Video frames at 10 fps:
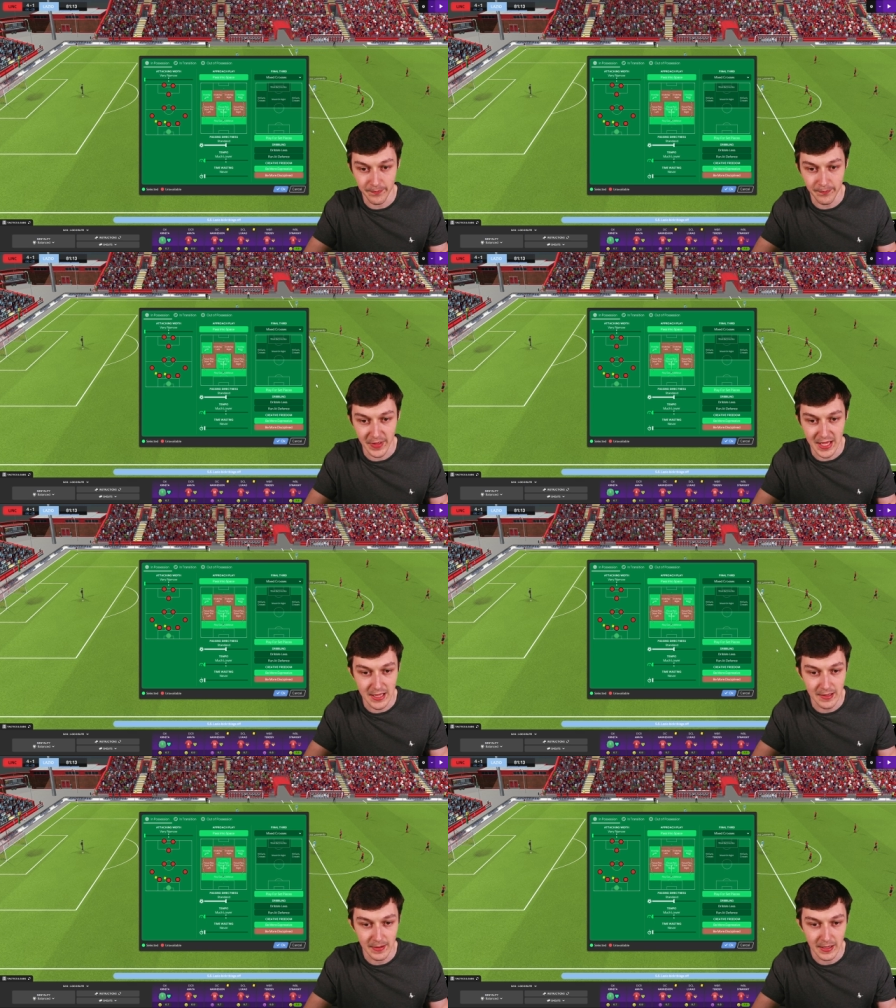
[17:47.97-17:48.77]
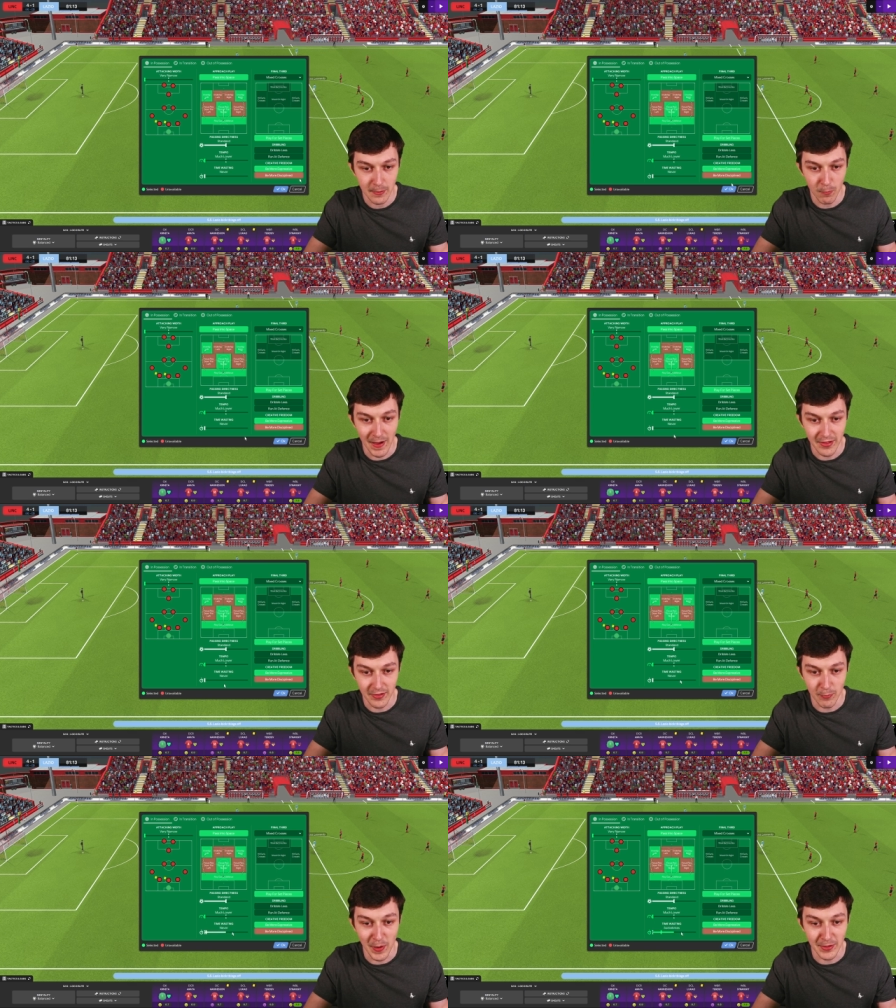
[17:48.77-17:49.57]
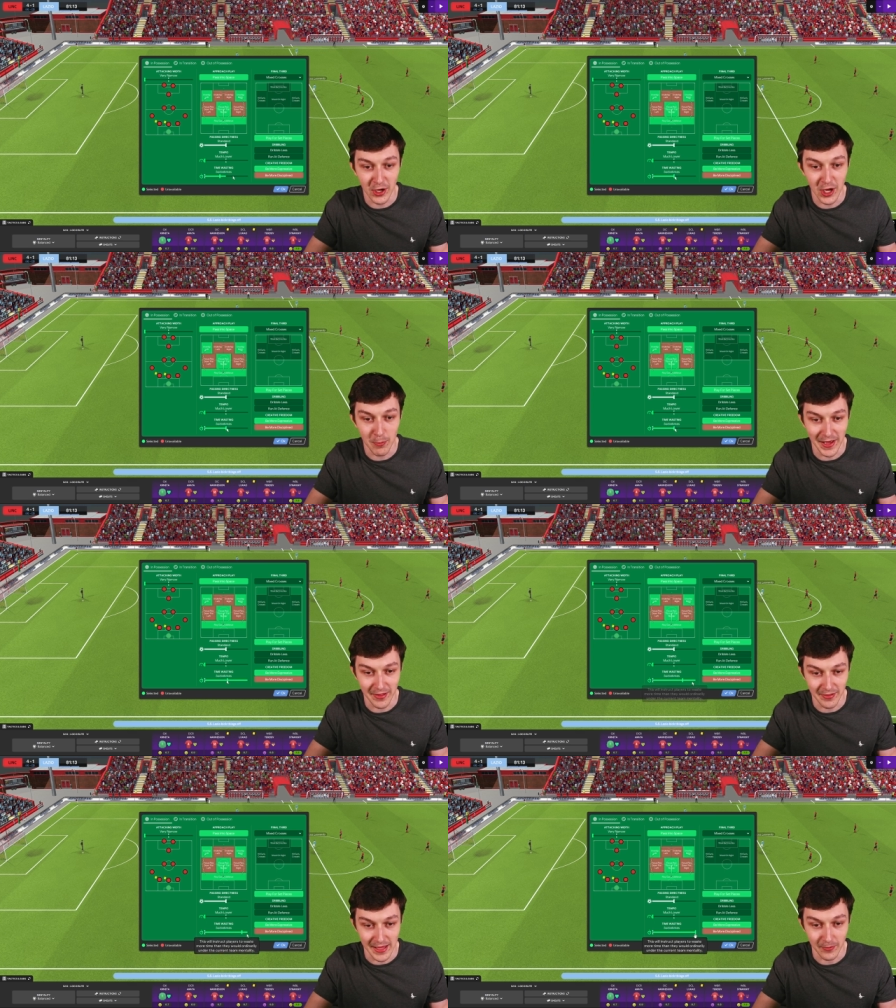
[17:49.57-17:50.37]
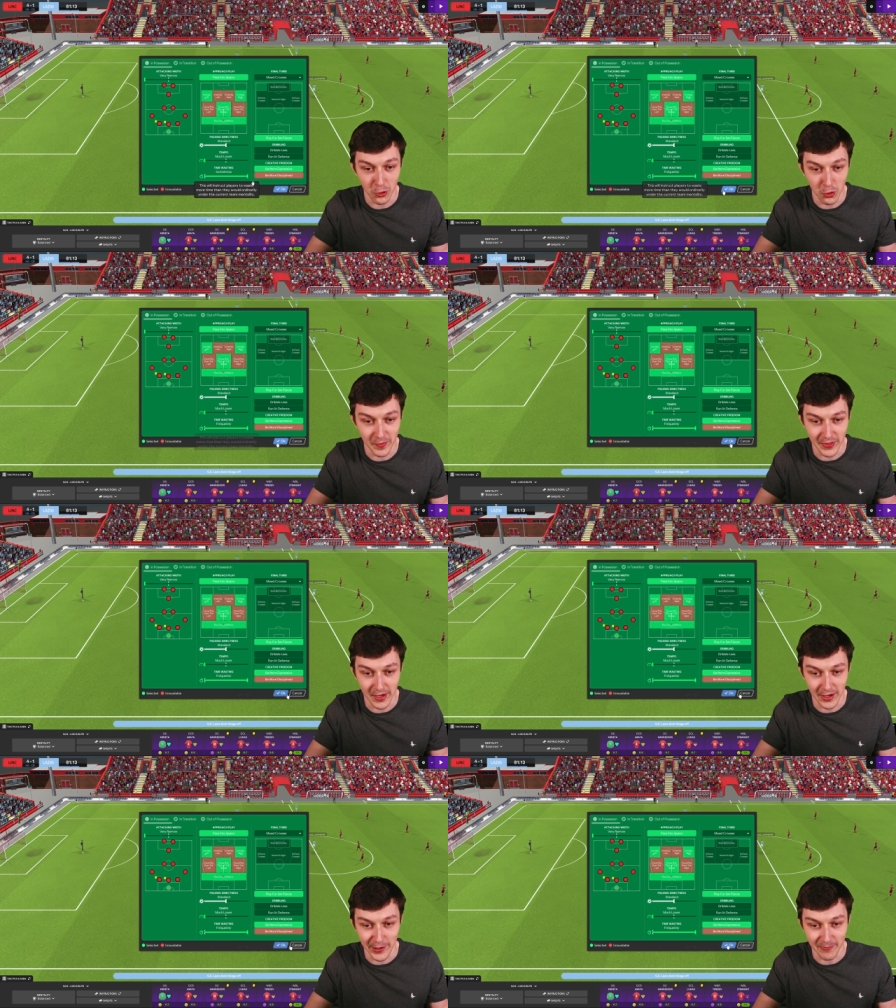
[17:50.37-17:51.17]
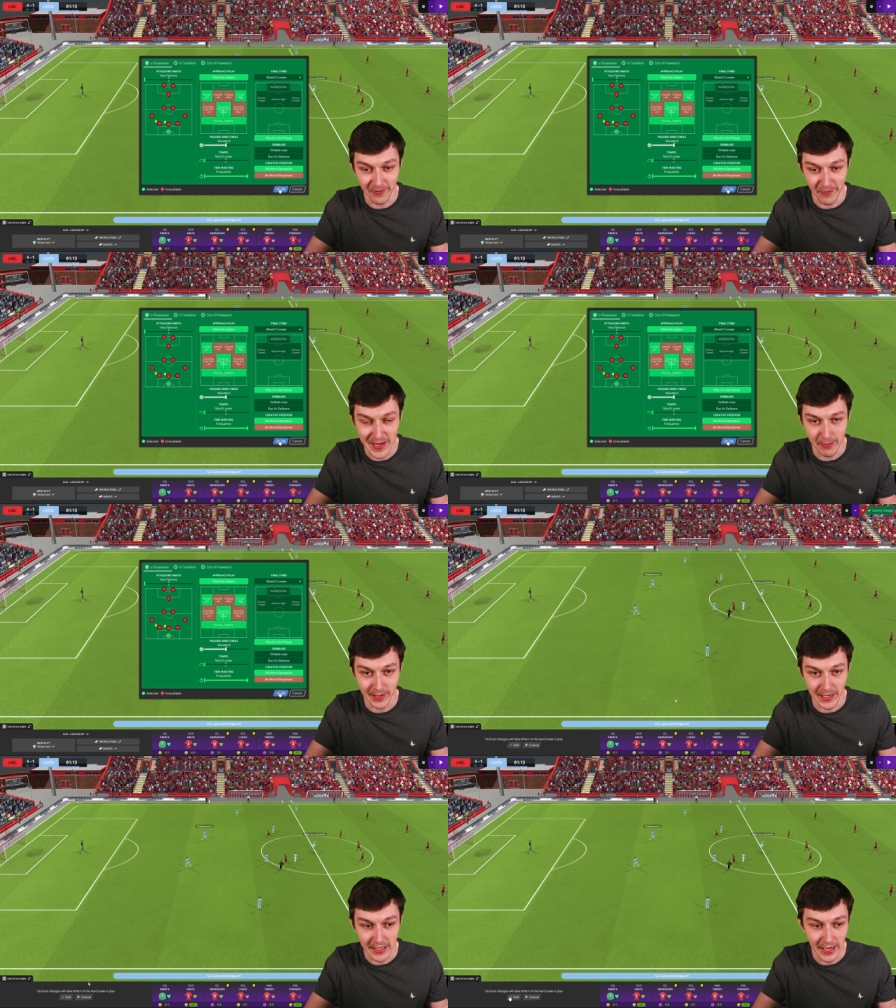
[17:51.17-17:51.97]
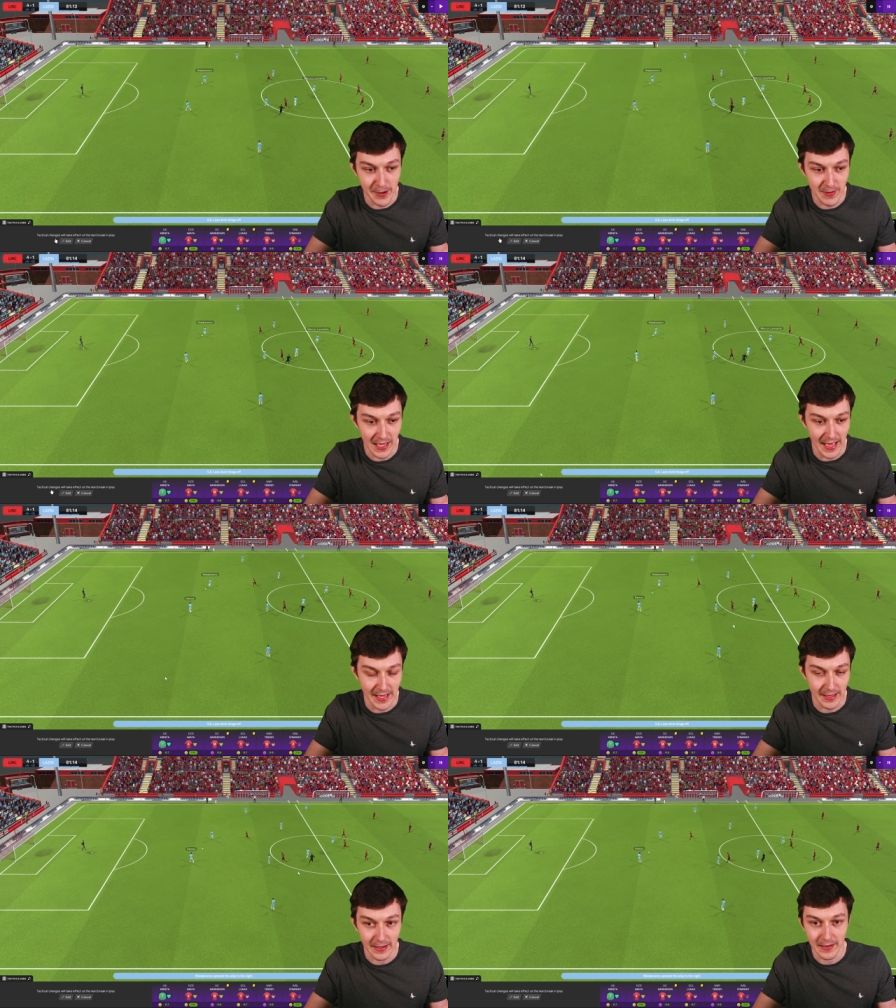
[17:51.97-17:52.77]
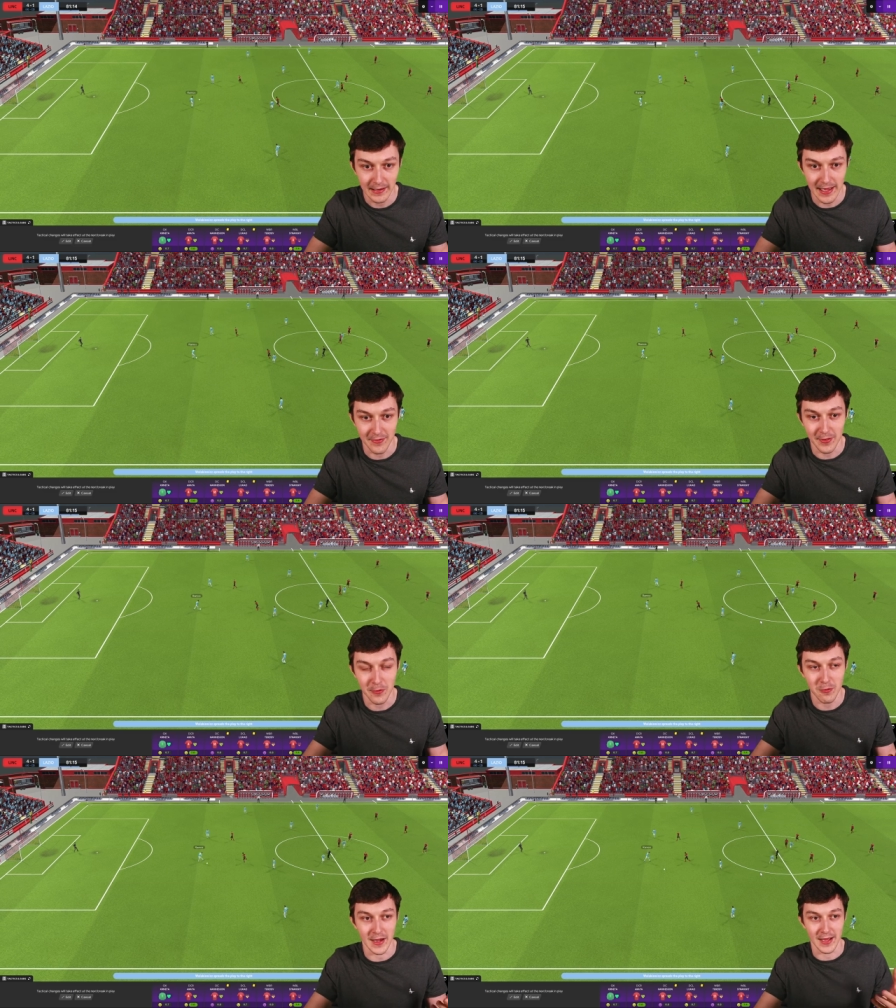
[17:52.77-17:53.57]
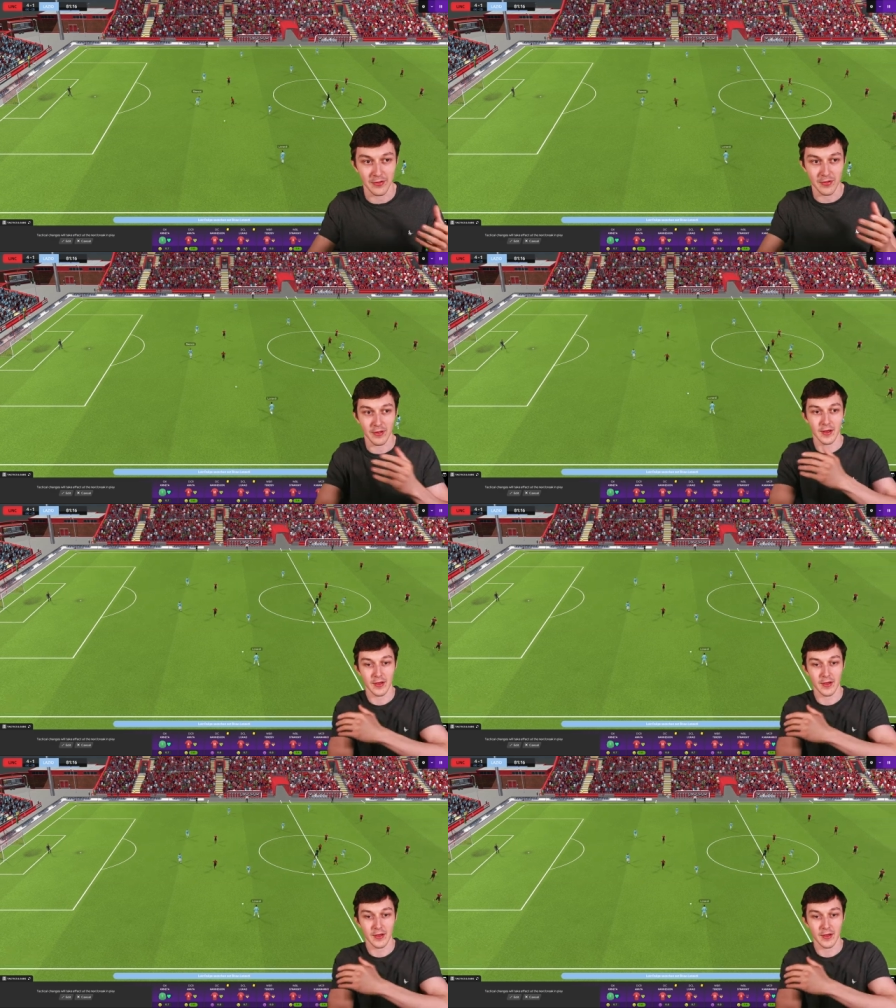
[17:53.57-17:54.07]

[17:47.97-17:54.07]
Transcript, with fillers: Be waste, wait, time wasting all the time, frequently. Okay, let's do that.